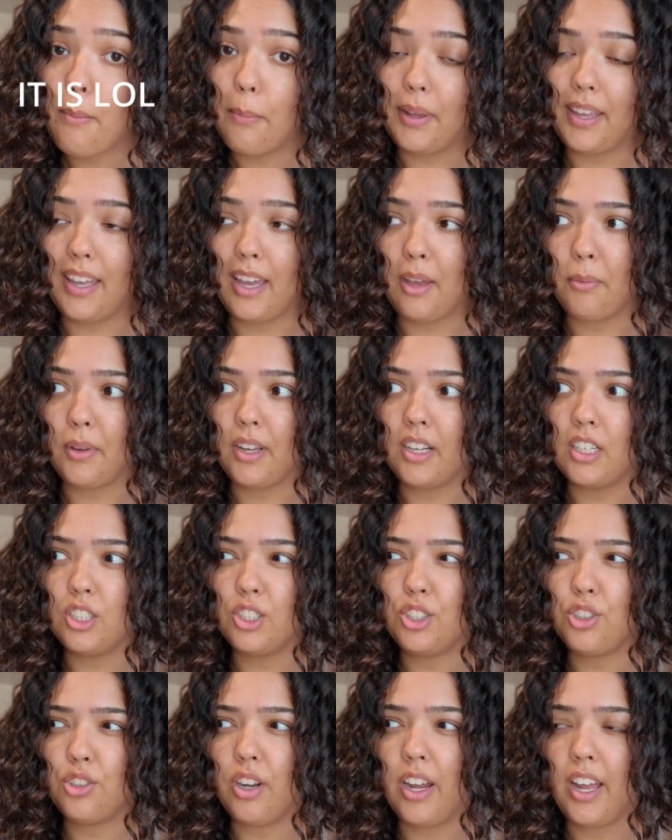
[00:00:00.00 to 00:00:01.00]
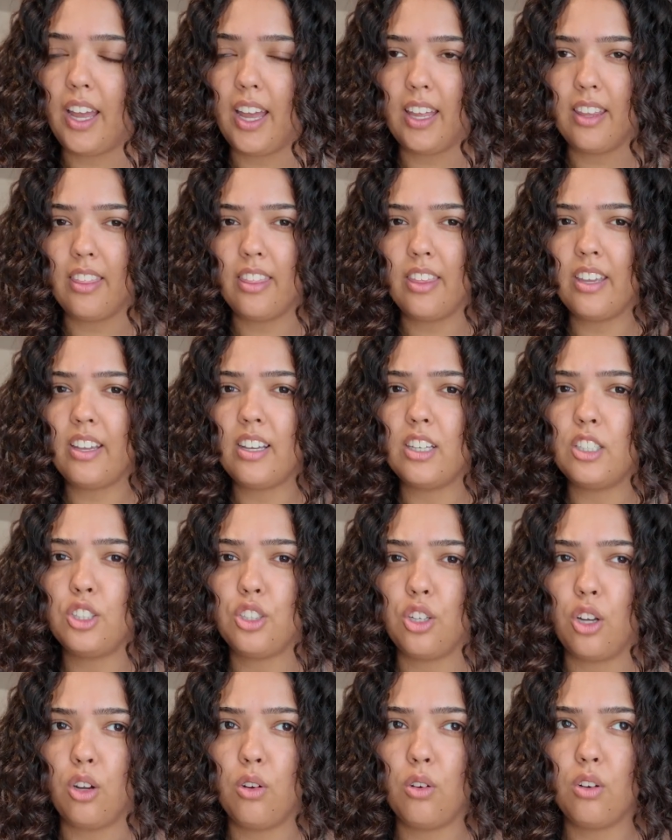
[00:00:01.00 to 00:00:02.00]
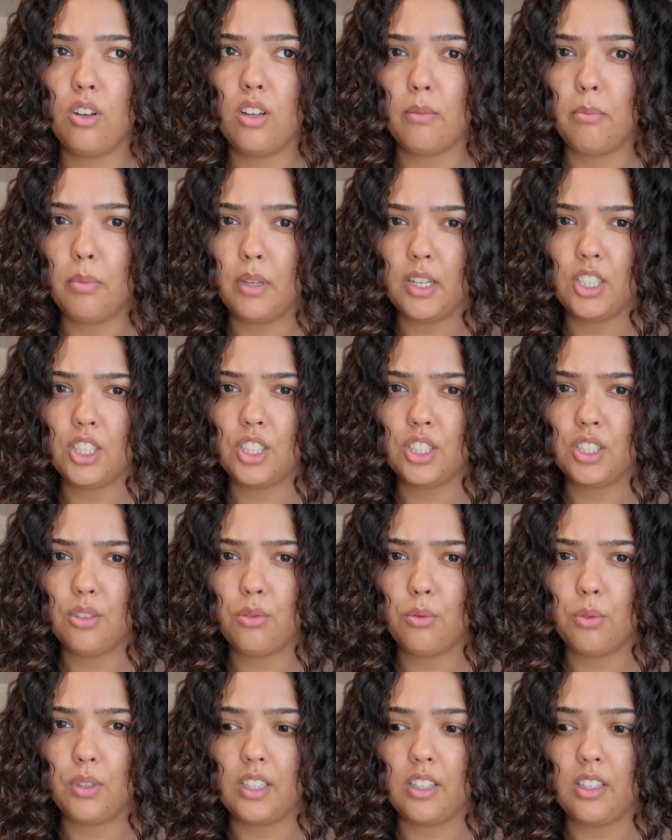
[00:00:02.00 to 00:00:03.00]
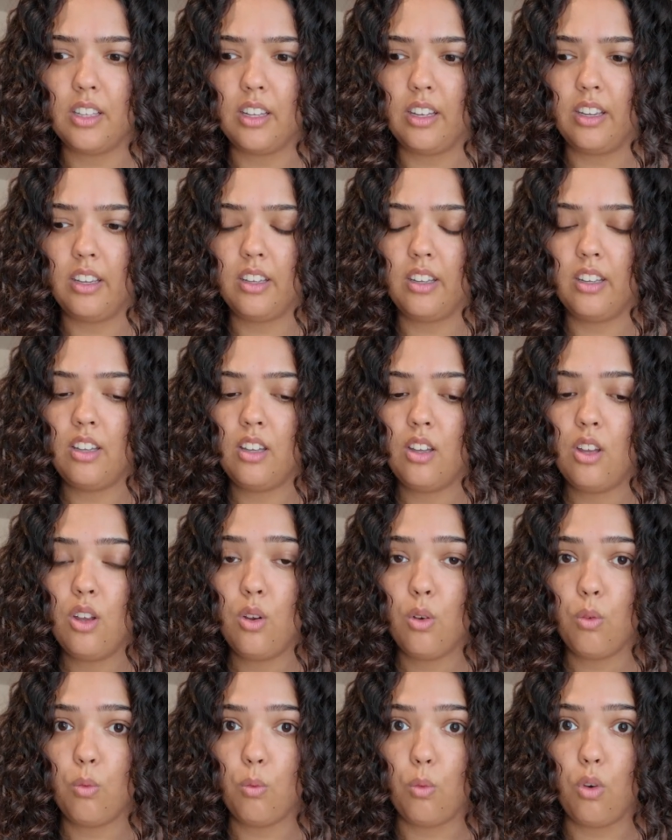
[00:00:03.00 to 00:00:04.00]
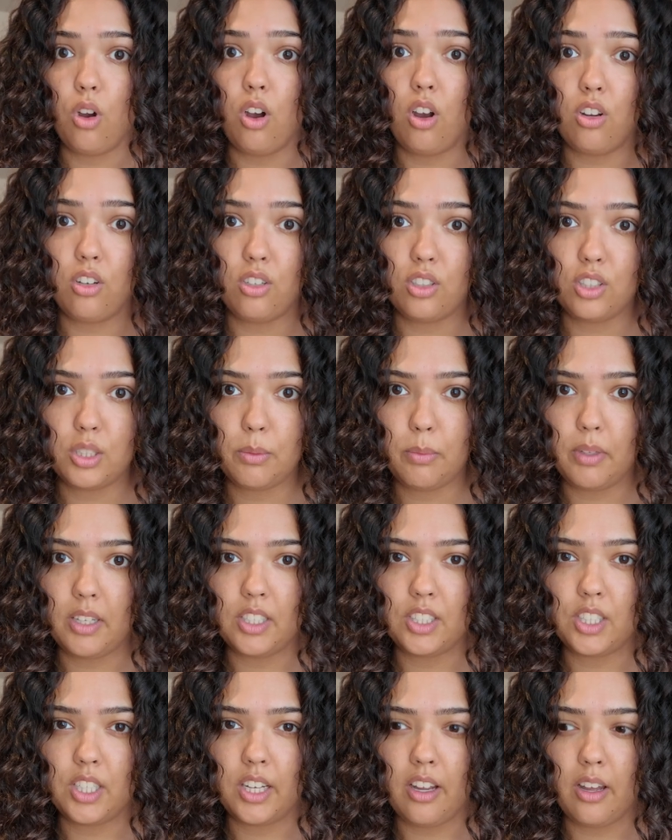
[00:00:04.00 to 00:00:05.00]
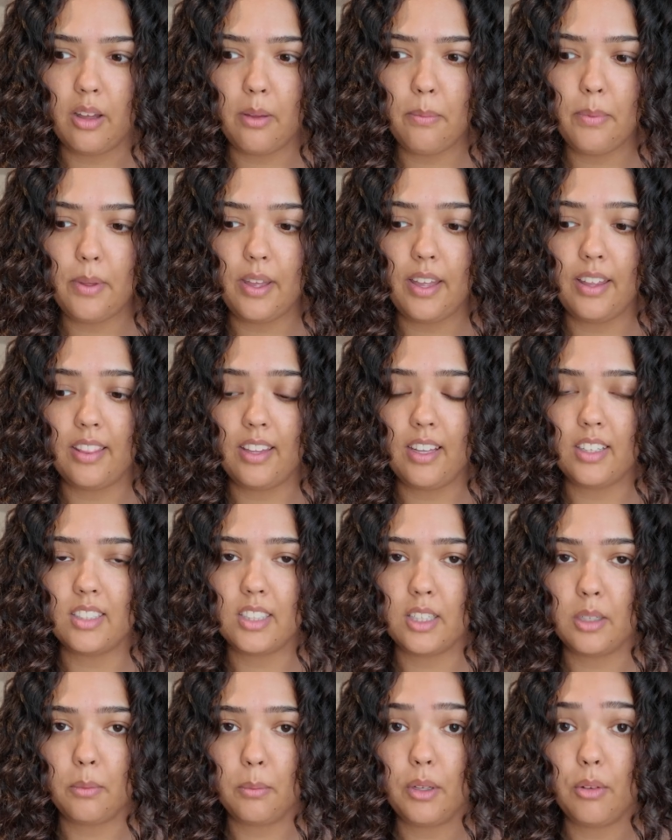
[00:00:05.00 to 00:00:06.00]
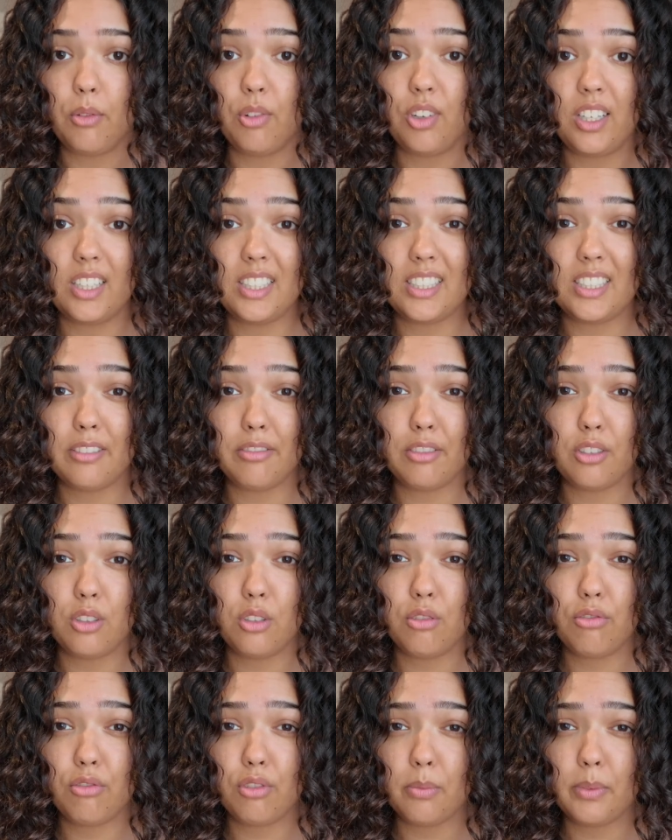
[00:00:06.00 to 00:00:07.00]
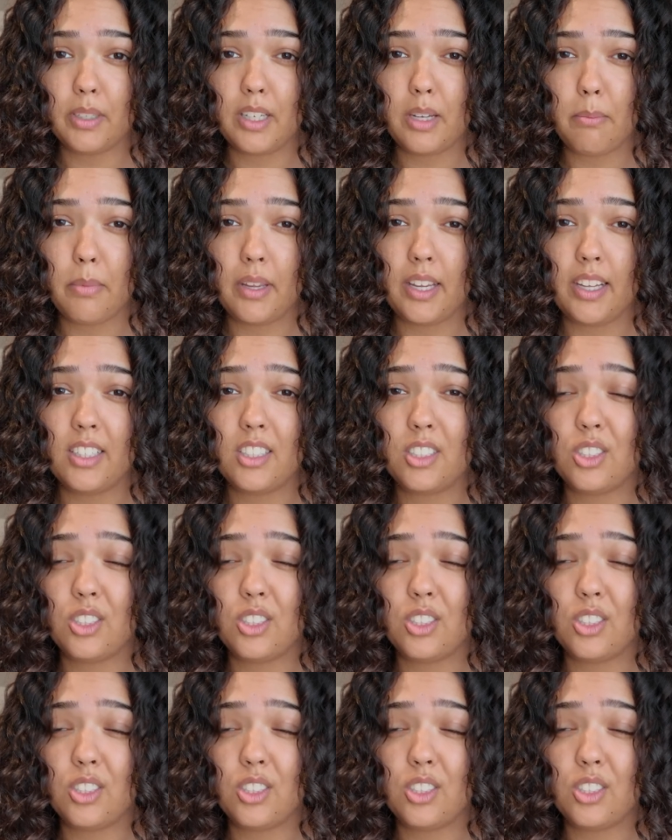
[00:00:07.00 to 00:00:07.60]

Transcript: But yeah, I'm gonna try. I think I saw a picture with like water splashing up, and that's gonna be really difficult for me to paint.